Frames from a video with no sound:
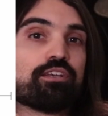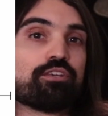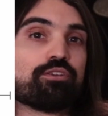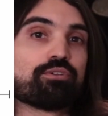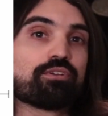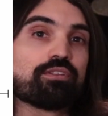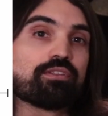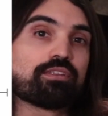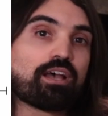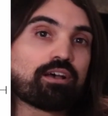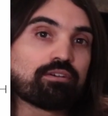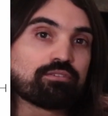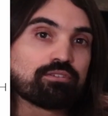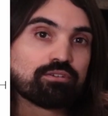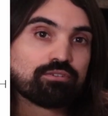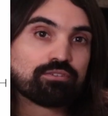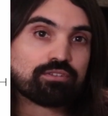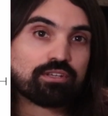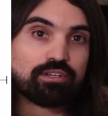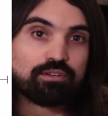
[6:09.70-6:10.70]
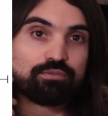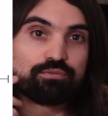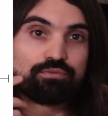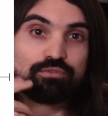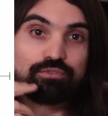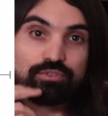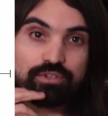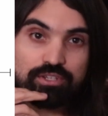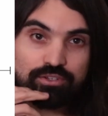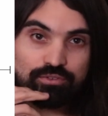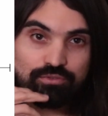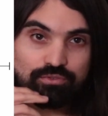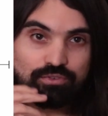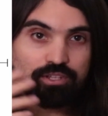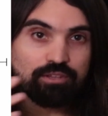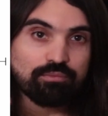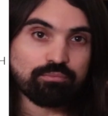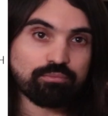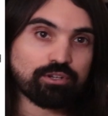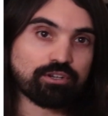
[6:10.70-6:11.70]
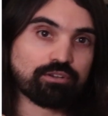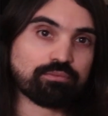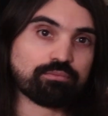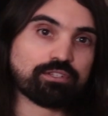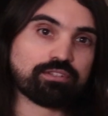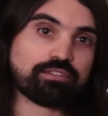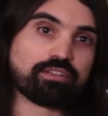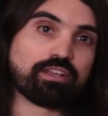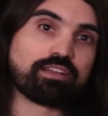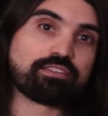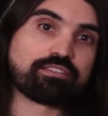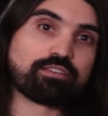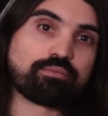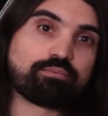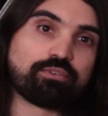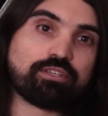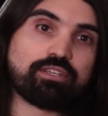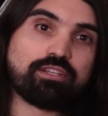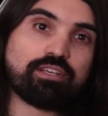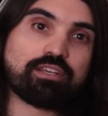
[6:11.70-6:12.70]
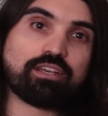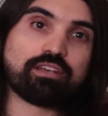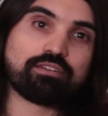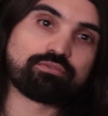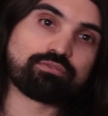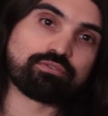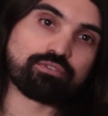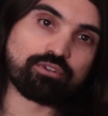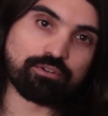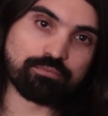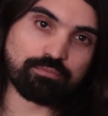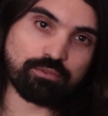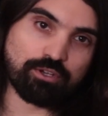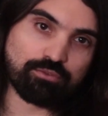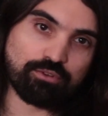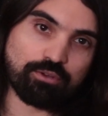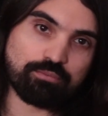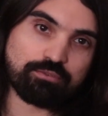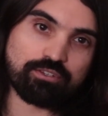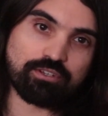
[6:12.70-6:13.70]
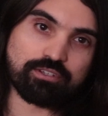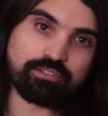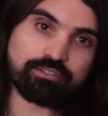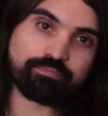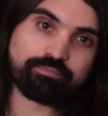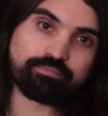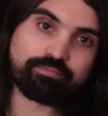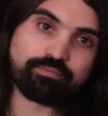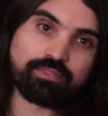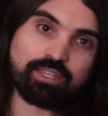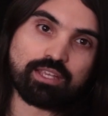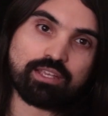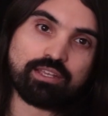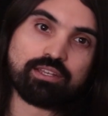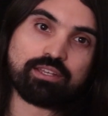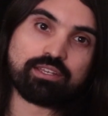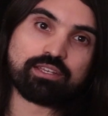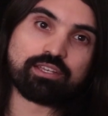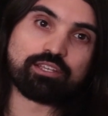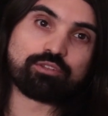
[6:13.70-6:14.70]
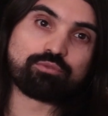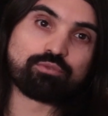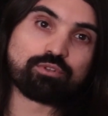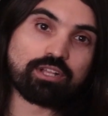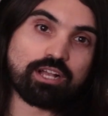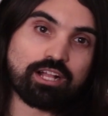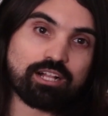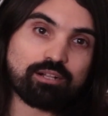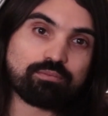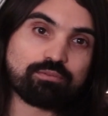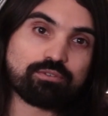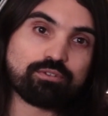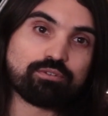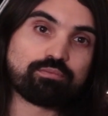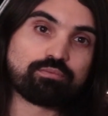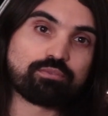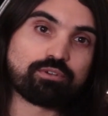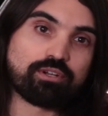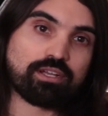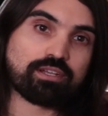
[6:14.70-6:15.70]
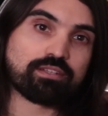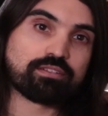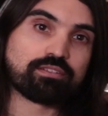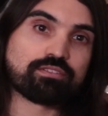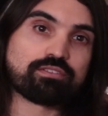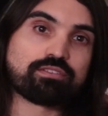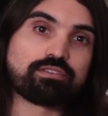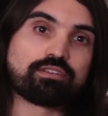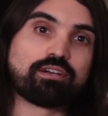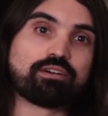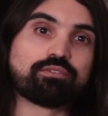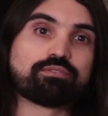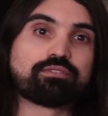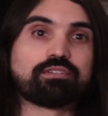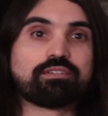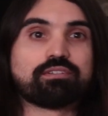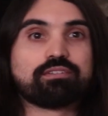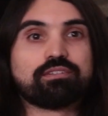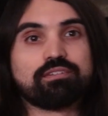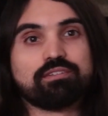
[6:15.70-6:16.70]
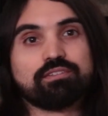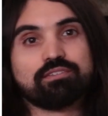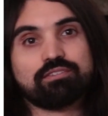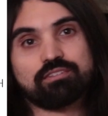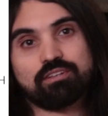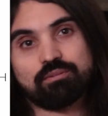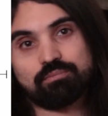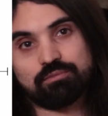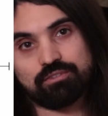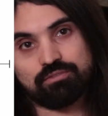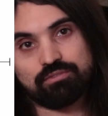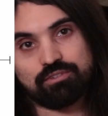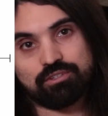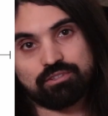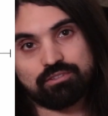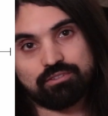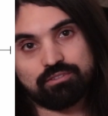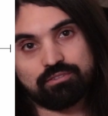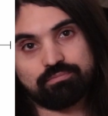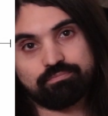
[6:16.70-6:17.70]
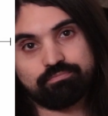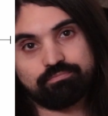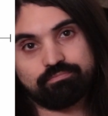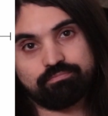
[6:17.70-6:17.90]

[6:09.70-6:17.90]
You can download a free rhythm pyramid as a PDF on my website. It will help you practice counting these subdivisions.